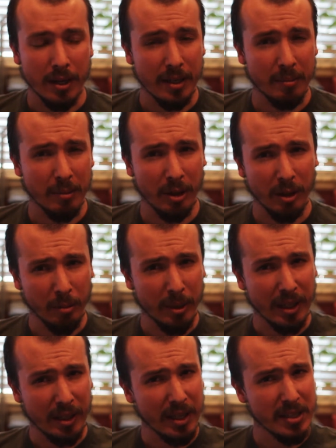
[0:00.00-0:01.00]
a little bit
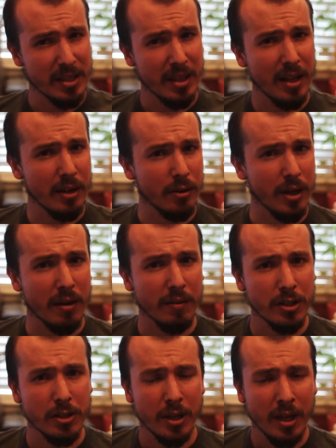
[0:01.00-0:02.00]
less than that on
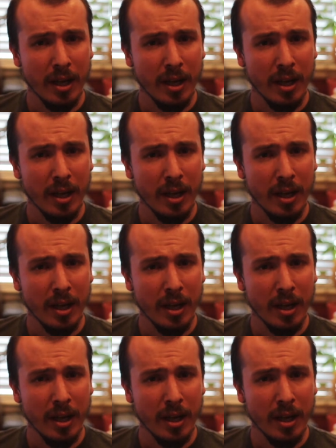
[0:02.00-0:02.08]
average.